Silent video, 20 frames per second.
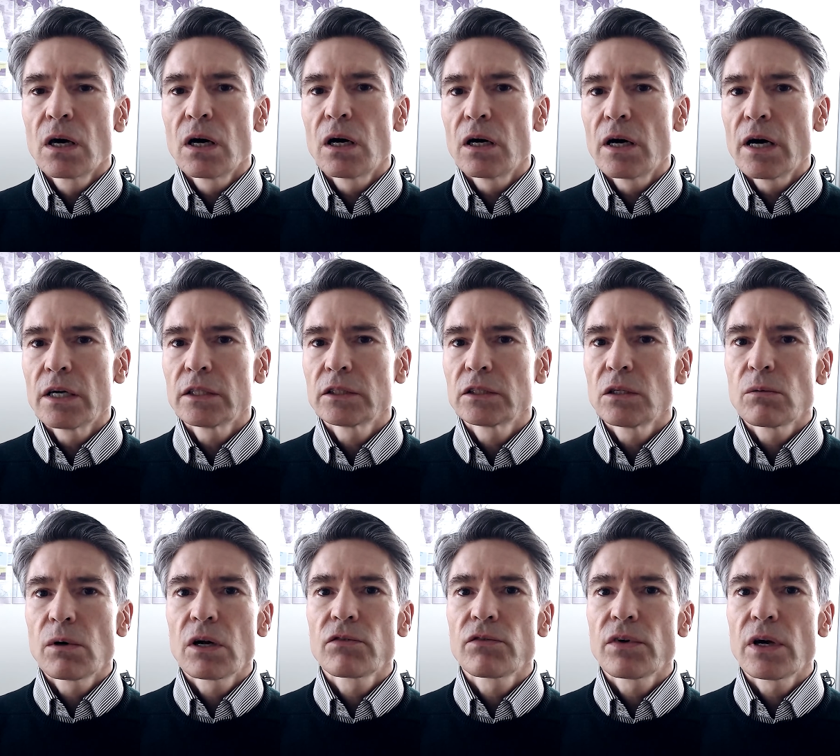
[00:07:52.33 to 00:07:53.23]

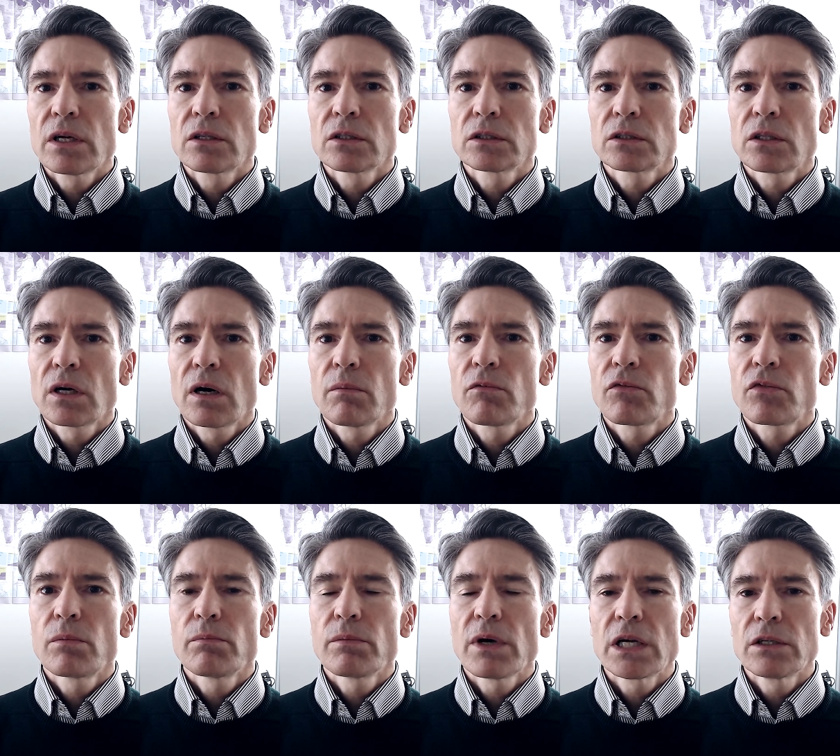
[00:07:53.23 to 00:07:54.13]
SD-WAN vendors come
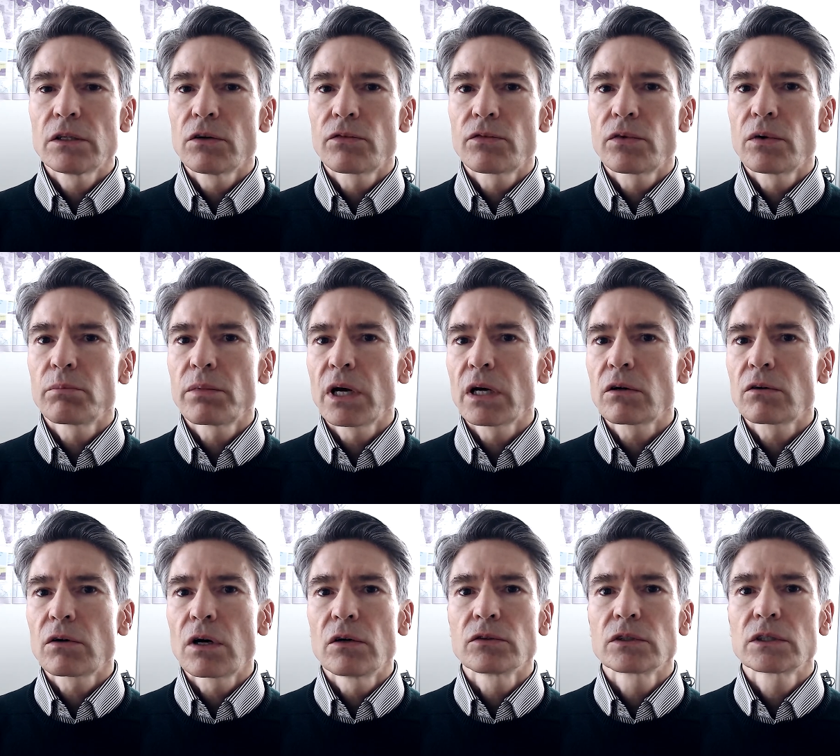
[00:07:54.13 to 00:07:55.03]
from many different
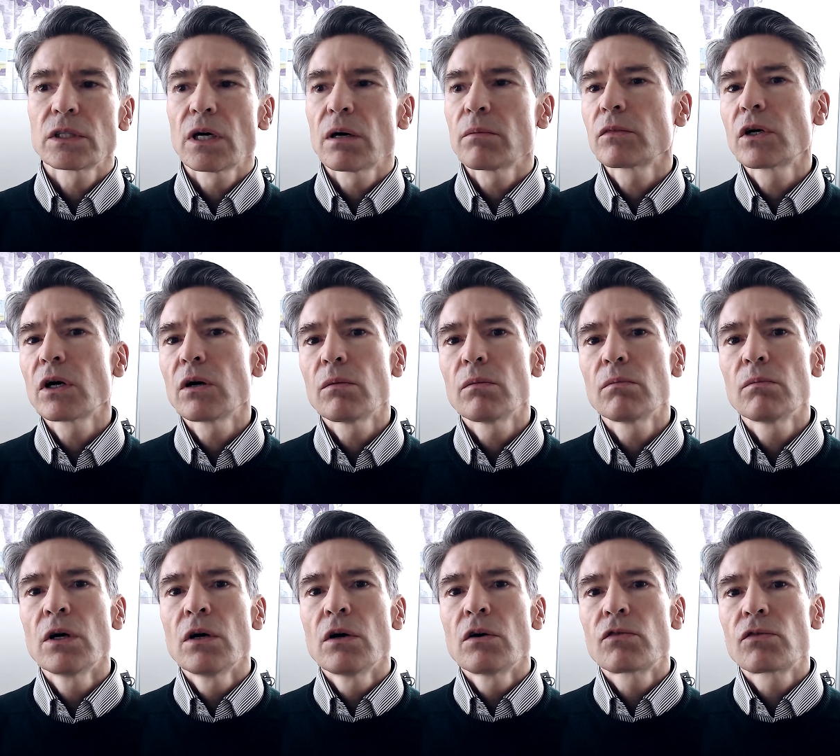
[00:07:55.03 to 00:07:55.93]
backgrounds. Some
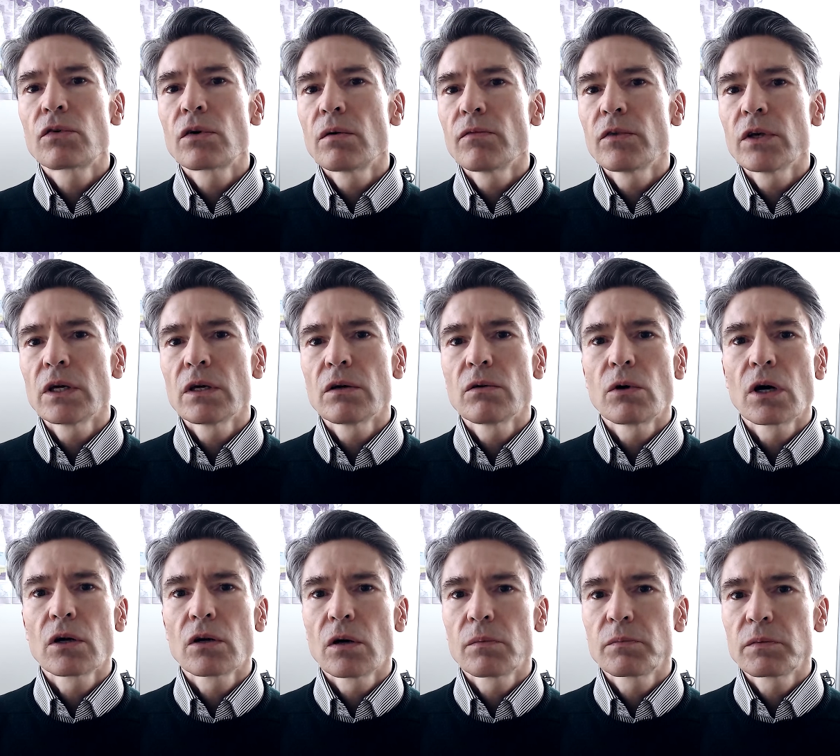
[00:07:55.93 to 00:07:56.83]
come from the
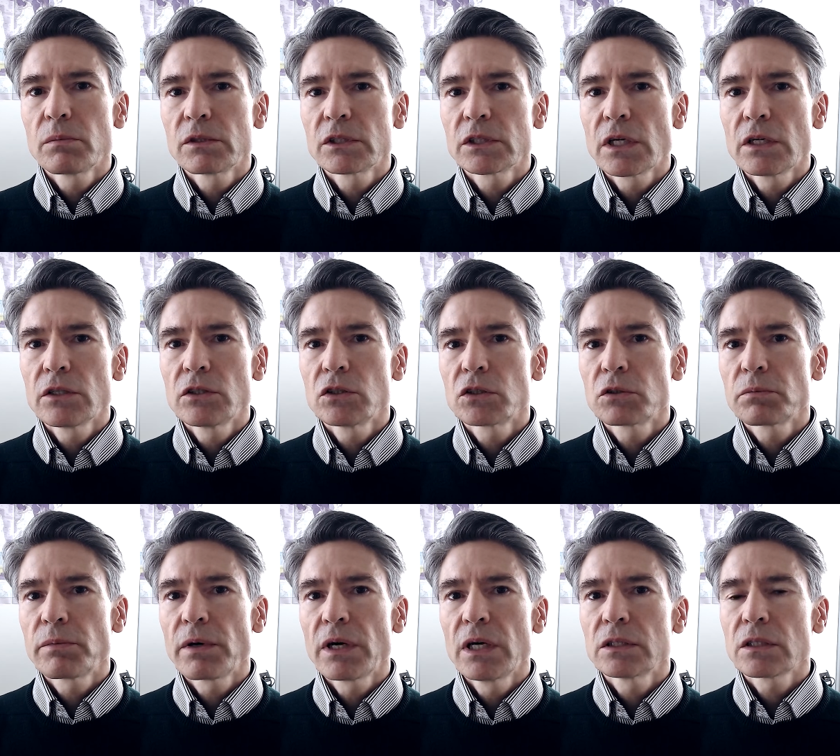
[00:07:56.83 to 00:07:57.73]
WAN optimization
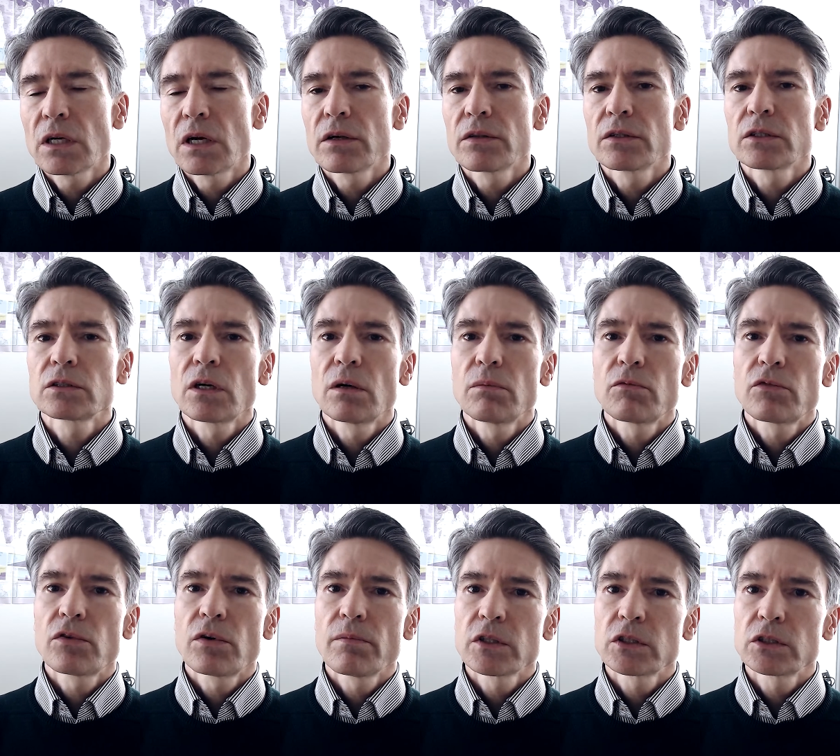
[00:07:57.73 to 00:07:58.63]
space, others come
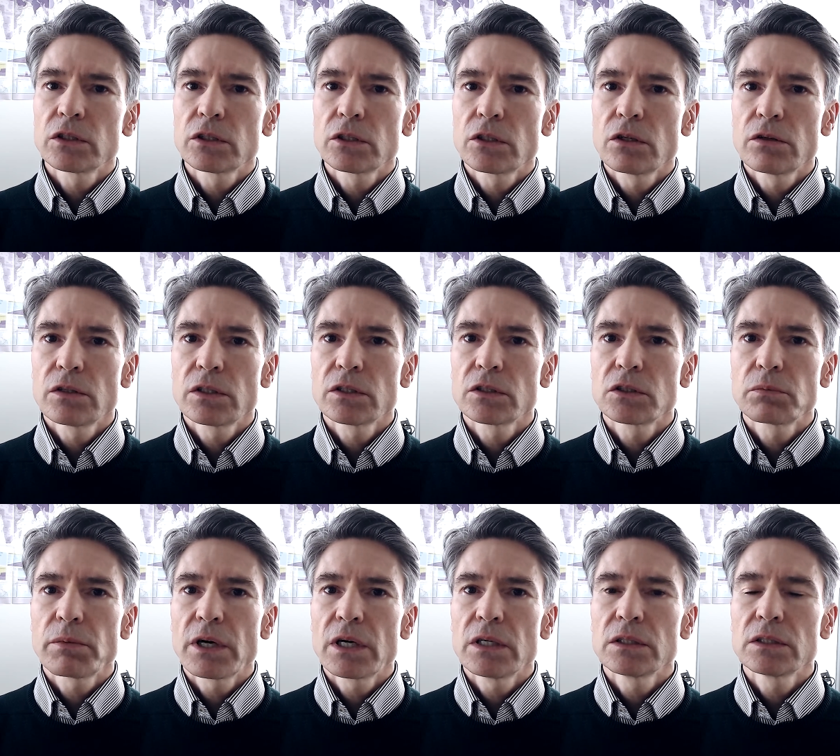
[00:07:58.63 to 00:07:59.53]
from the security
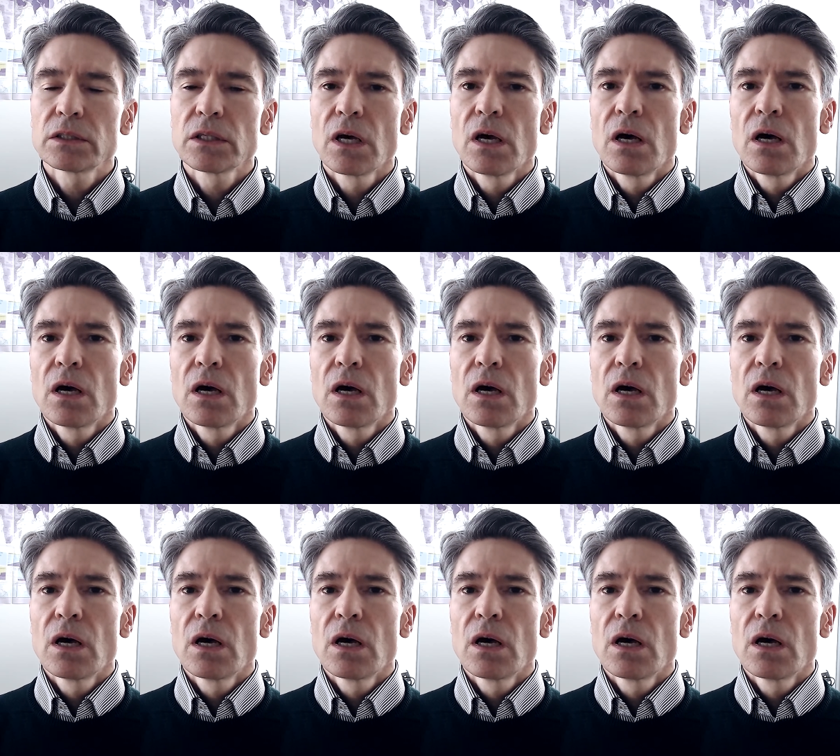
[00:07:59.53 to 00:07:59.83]
space,